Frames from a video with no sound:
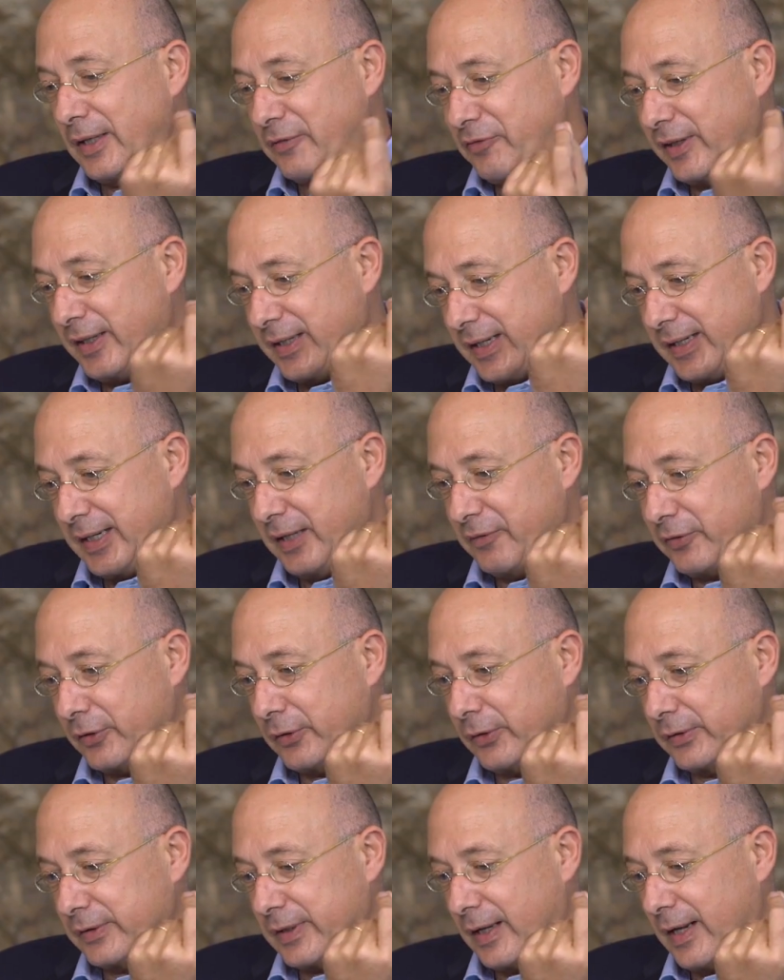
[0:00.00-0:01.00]
living in a
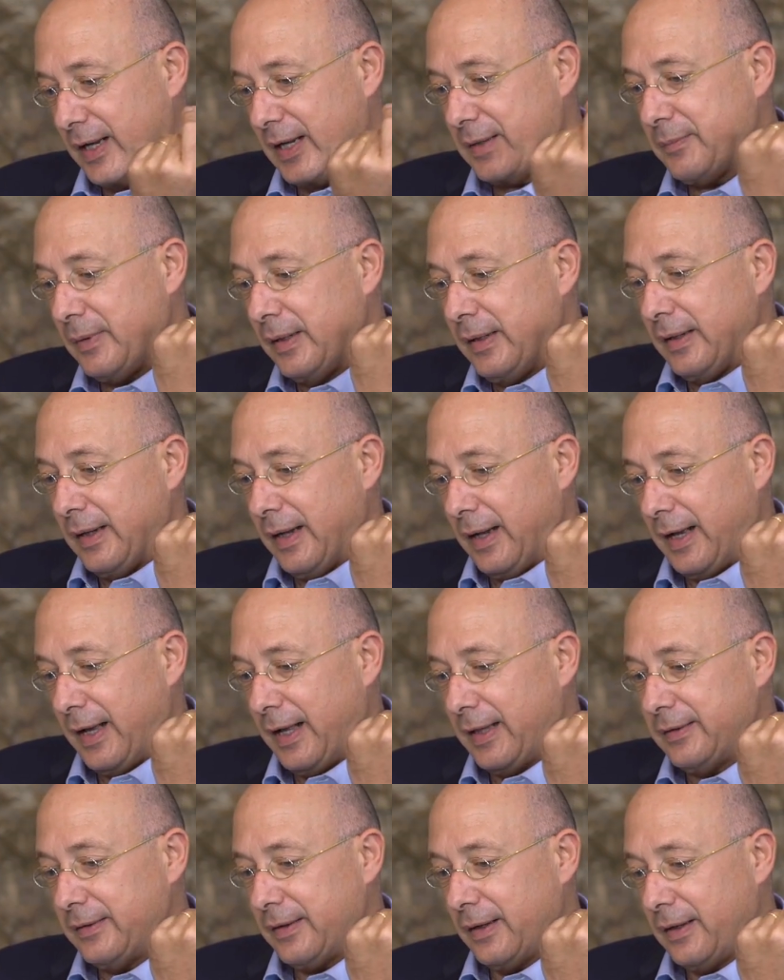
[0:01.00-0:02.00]
difficult time,
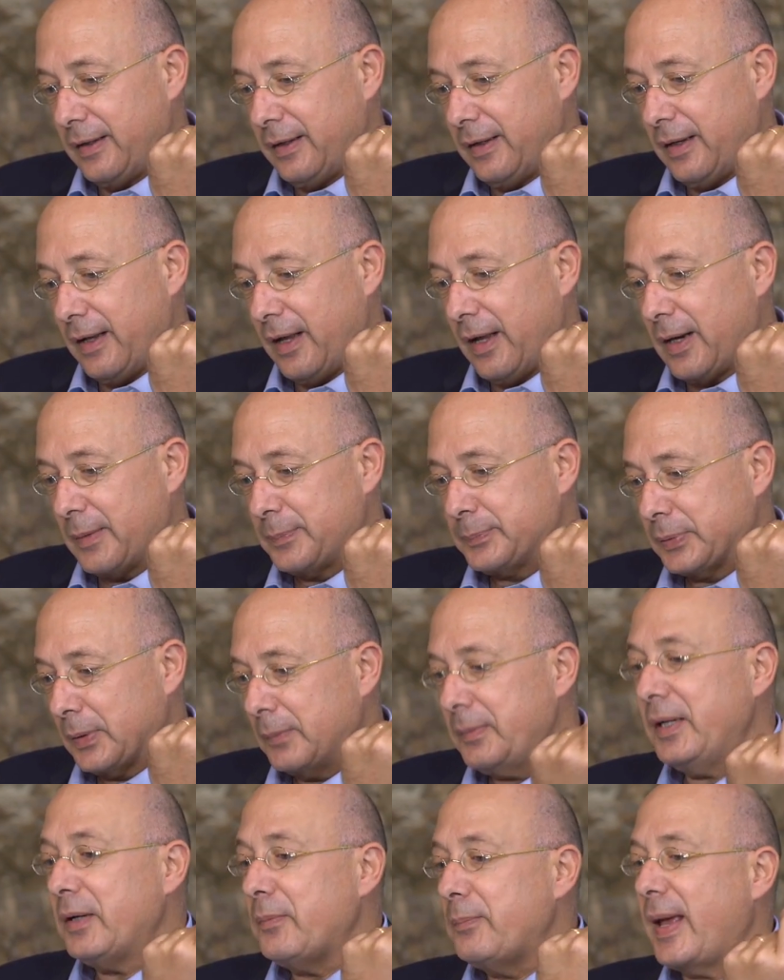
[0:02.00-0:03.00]
and
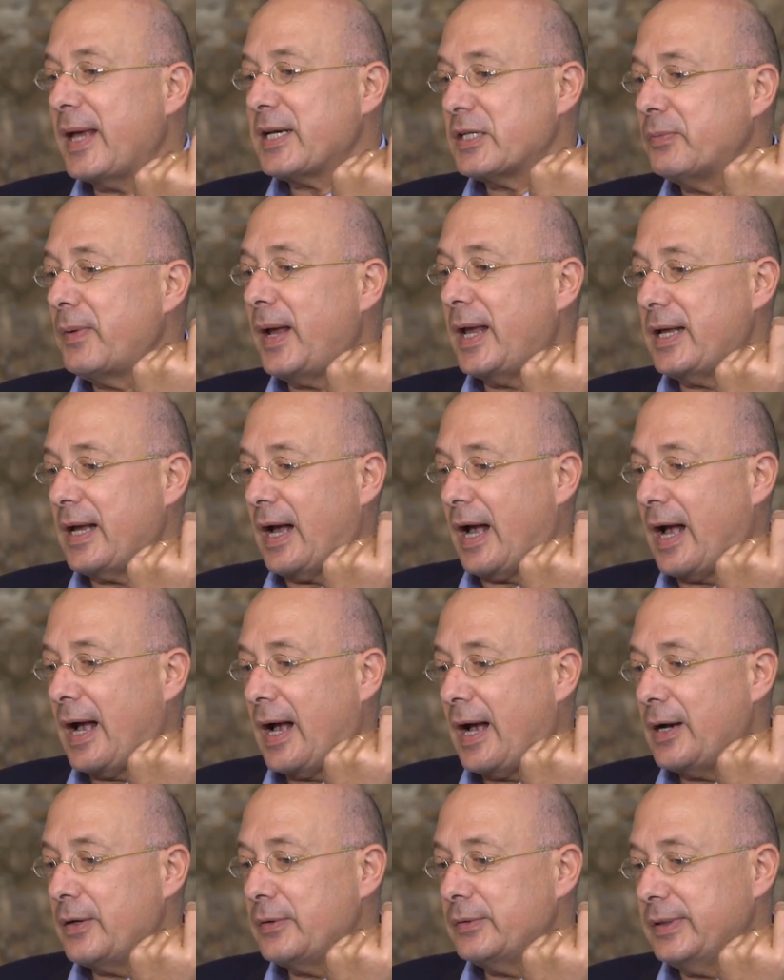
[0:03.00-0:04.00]
probably the best way
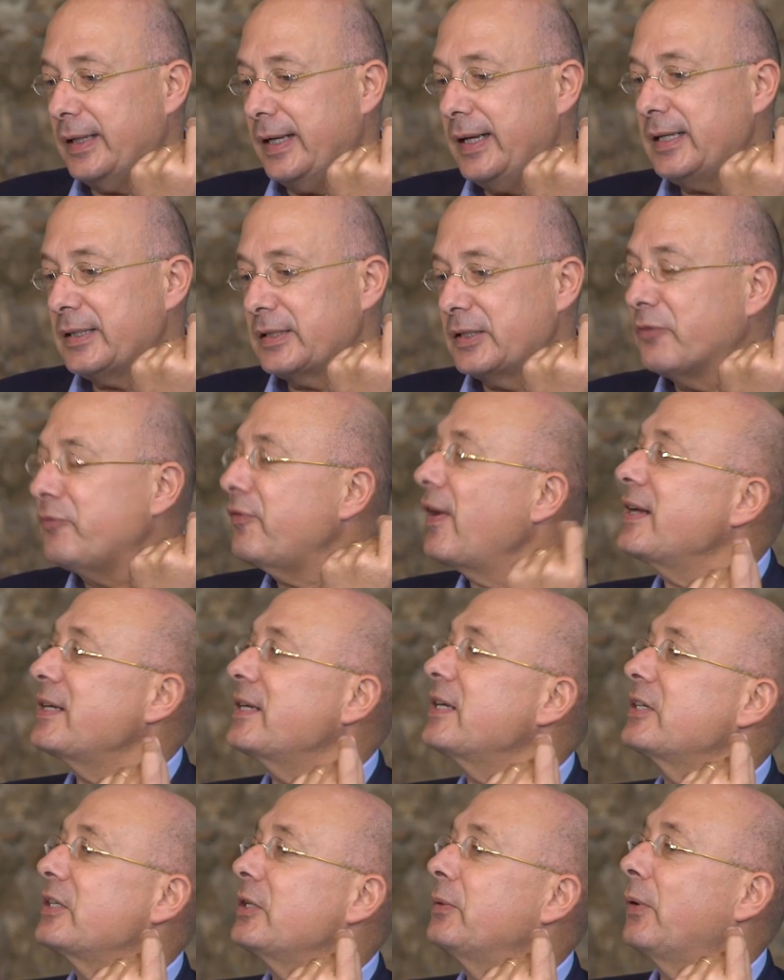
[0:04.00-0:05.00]
out is the
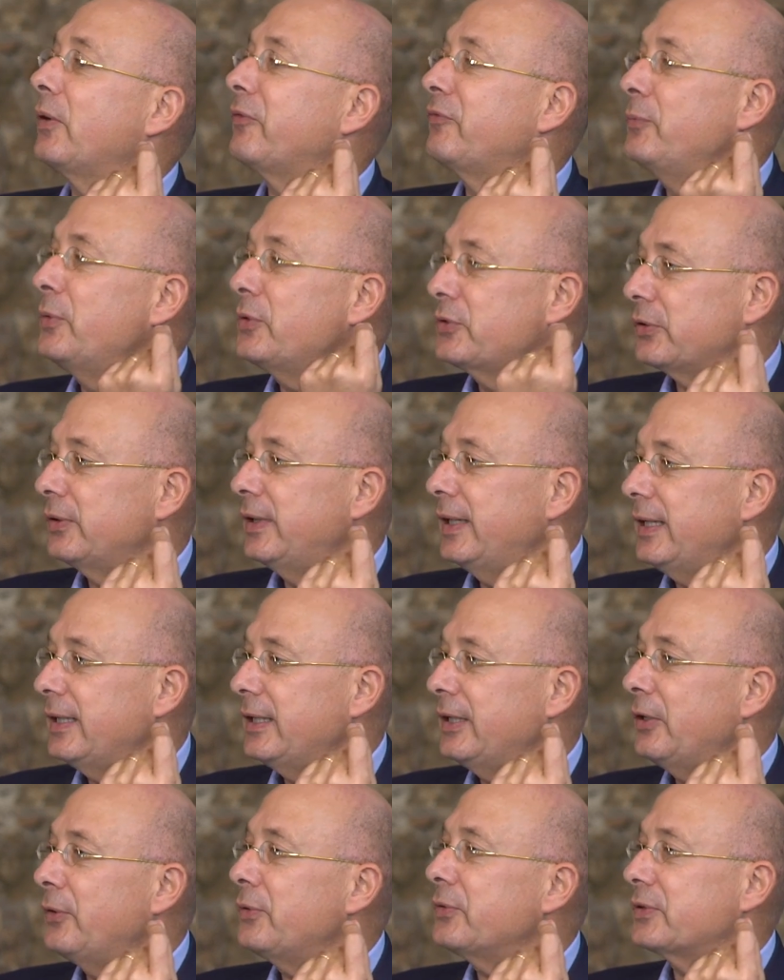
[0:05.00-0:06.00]
fascism of
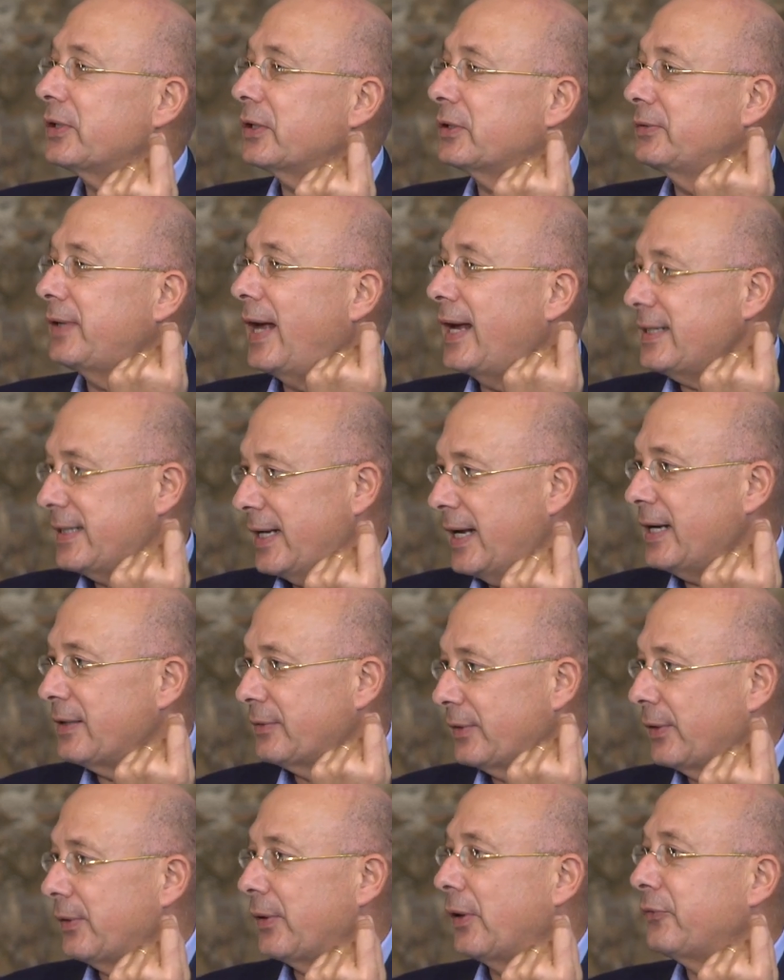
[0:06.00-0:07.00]
Mussolini, who's the great
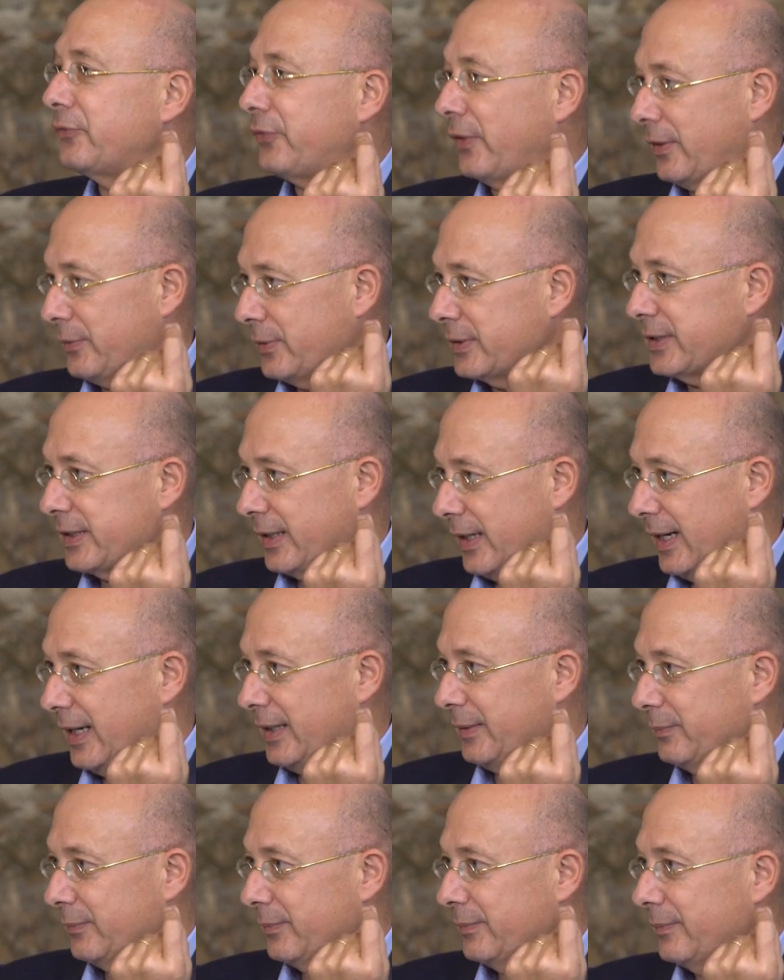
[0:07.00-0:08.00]
hero of our
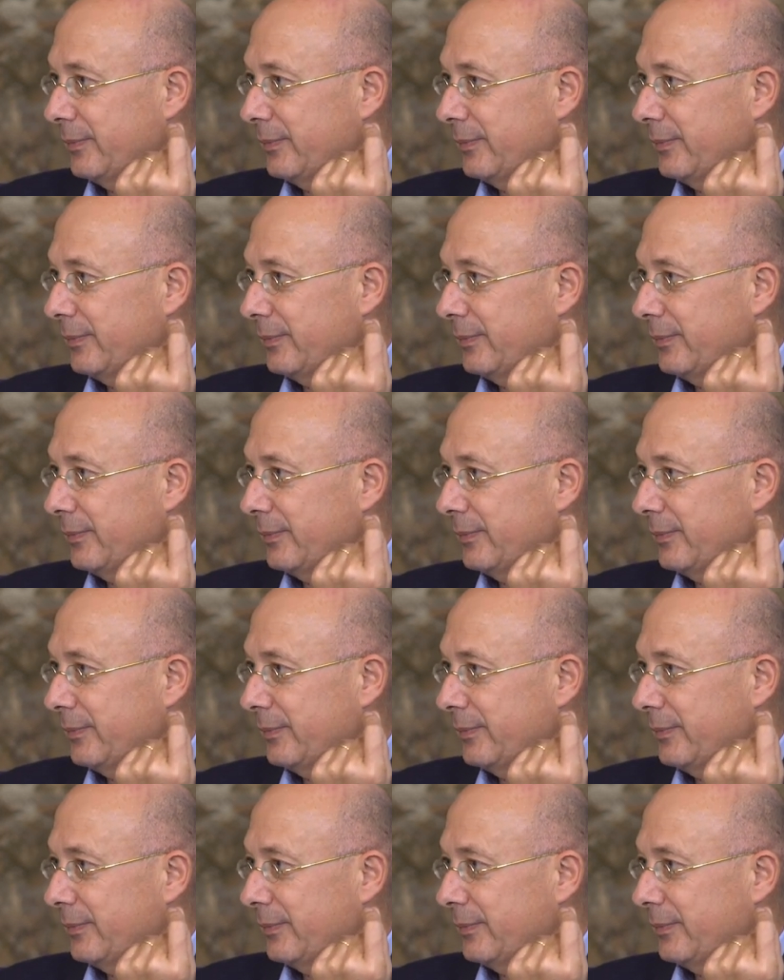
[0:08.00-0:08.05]
time.